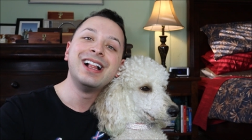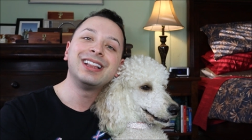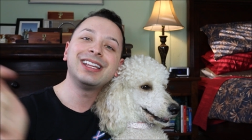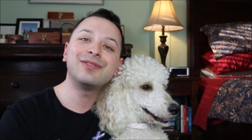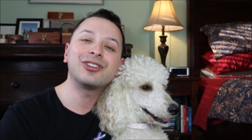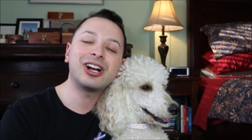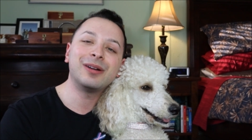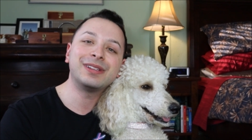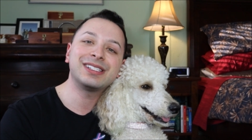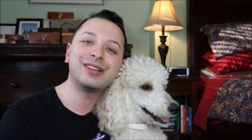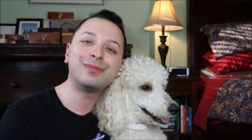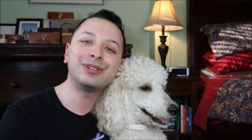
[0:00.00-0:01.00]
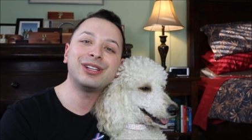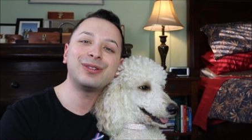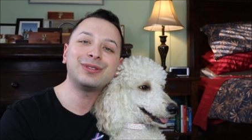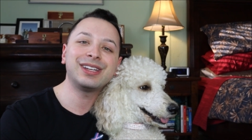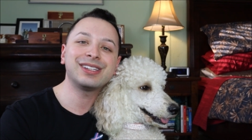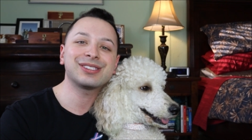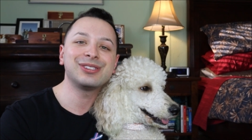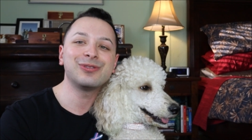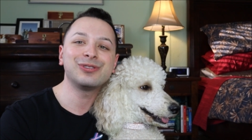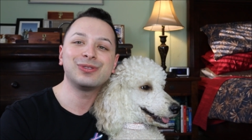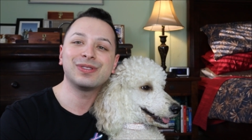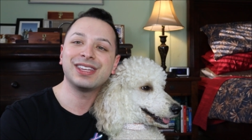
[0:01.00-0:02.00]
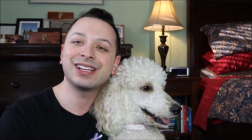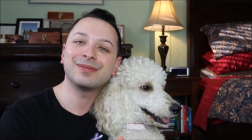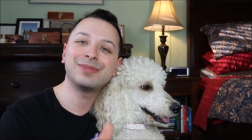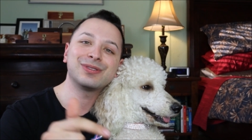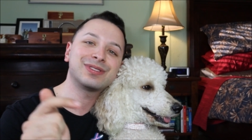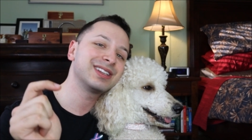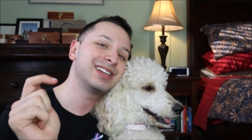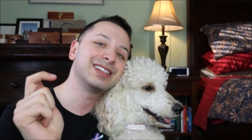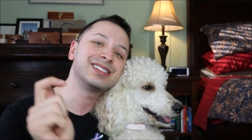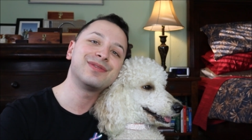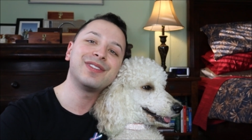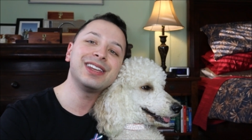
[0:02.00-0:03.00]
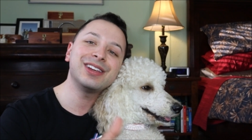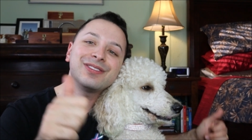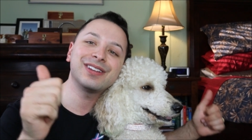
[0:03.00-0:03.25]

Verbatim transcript: Leave a comment down below, let us know what you think about today's video.